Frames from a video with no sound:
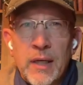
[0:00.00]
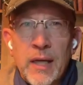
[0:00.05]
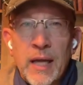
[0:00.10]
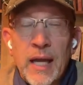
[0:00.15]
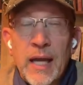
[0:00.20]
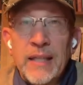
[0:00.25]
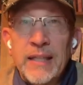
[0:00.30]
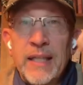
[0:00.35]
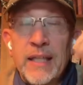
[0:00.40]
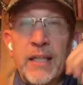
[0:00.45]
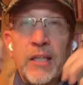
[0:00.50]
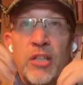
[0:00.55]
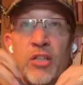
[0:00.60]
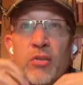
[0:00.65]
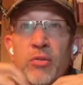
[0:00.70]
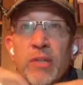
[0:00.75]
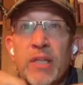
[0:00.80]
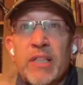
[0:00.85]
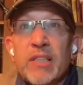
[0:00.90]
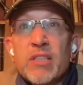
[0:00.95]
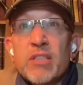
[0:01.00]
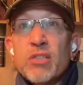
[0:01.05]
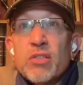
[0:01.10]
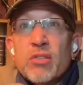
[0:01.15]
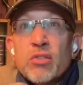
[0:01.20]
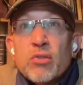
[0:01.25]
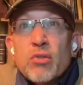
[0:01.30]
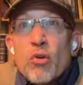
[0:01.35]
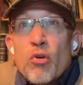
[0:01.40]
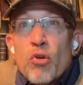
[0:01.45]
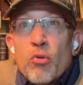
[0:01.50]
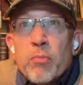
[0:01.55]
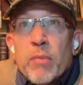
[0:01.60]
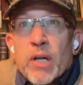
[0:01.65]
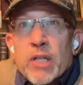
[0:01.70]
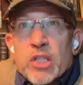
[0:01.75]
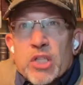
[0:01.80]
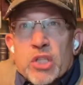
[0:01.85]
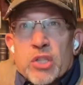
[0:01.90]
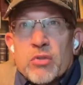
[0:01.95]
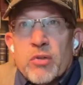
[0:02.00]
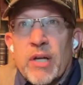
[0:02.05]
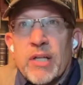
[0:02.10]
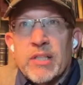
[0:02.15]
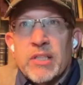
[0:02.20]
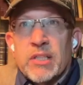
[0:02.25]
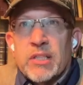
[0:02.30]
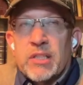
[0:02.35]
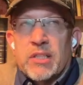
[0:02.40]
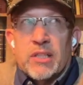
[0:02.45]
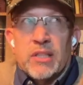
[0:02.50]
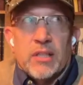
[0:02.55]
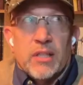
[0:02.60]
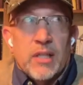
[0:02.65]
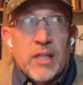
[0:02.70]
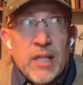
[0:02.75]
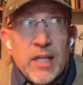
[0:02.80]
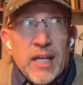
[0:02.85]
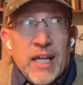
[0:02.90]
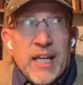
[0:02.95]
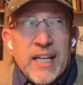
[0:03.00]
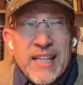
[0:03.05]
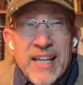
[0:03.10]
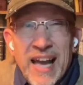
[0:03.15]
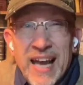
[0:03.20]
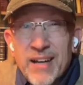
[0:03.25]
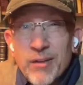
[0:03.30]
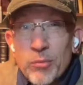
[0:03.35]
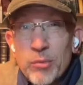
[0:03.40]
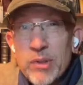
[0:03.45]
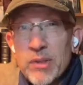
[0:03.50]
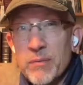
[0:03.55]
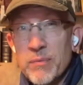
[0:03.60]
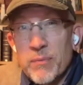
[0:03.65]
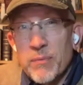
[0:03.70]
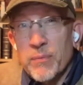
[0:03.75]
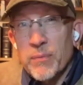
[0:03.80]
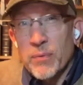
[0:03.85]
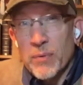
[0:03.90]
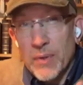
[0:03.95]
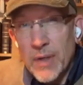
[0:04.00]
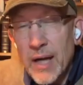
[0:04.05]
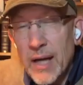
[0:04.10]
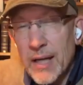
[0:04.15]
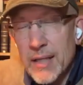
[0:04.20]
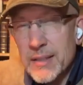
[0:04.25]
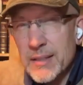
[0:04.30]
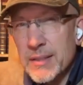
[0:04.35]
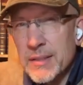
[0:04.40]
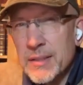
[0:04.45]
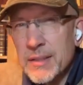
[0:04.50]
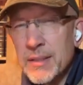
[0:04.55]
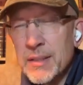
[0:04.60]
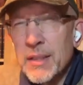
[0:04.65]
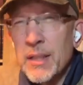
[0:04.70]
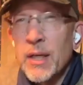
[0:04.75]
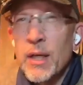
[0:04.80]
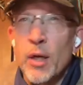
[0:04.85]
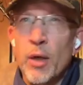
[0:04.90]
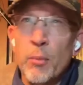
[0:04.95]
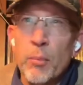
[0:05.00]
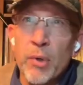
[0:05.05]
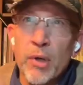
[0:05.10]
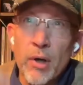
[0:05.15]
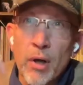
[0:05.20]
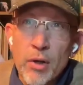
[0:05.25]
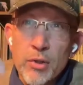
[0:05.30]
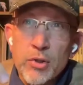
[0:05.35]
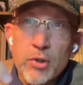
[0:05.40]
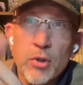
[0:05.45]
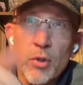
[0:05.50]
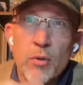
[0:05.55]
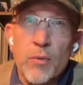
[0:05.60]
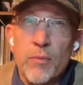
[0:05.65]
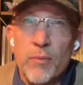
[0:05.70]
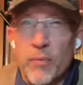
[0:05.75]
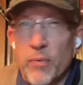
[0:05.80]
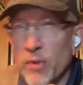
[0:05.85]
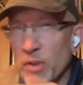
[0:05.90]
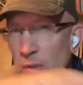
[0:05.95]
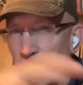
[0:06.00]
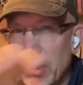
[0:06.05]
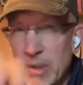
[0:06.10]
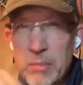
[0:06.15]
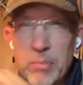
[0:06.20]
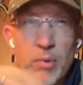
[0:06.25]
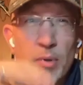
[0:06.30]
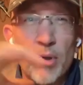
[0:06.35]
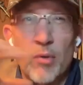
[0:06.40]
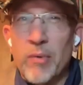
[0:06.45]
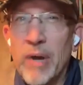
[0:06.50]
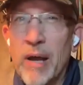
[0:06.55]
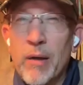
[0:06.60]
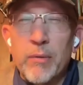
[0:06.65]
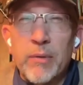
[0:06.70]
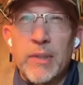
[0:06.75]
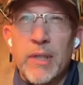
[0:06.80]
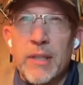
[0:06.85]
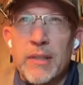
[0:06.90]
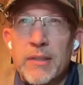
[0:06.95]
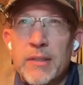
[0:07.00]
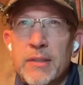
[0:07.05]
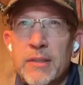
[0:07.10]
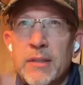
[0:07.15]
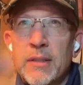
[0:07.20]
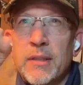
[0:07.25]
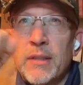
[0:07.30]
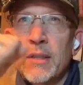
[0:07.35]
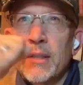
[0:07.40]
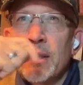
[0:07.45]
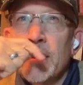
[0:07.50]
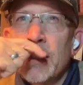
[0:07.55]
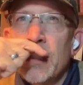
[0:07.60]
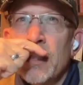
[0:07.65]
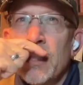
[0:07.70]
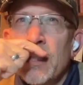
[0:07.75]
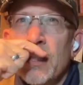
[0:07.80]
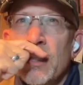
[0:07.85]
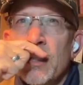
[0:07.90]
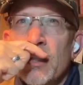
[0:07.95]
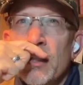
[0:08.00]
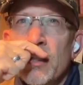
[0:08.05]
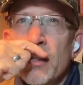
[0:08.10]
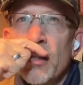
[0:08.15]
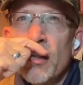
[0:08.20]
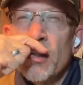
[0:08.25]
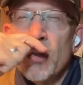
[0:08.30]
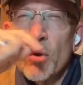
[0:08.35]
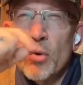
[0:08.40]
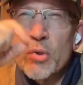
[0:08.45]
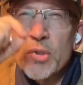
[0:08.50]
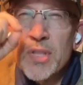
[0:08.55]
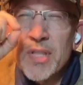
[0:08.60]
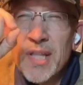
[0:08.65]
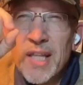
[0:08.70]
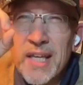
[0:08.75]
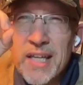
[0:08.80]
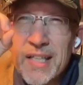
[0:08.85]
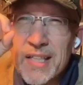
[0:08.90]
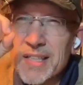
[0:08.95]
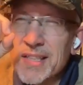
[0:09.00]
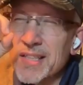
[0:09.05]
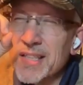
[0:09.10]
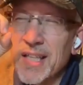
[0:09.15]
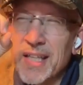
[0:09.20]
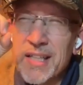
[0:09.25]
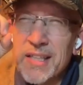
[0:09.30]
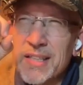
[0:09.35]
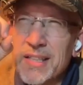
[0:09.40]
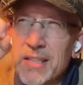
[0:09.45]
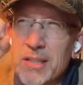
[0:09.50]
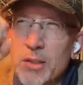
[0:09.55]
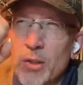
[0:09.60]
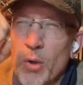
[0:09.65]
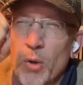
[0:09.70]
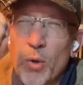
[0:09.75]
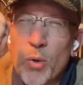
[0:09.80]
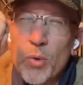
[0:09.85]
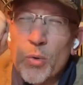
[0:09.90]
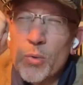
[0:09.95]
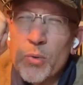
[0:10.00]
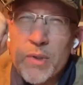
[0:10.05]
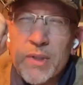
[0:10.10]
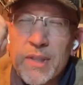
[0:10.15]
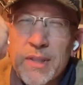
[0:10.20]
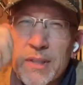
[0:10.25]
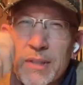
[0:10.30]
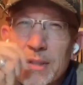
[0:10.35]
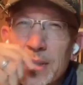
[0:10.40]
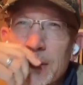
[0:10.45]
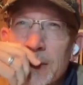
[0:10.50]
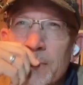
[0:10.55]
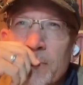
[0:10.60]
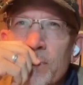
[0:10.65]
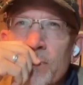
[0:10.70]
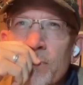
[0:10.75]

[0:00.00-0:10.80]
and they can create so much stress. And not only for us, but also for the people around us. Those things, they just hold this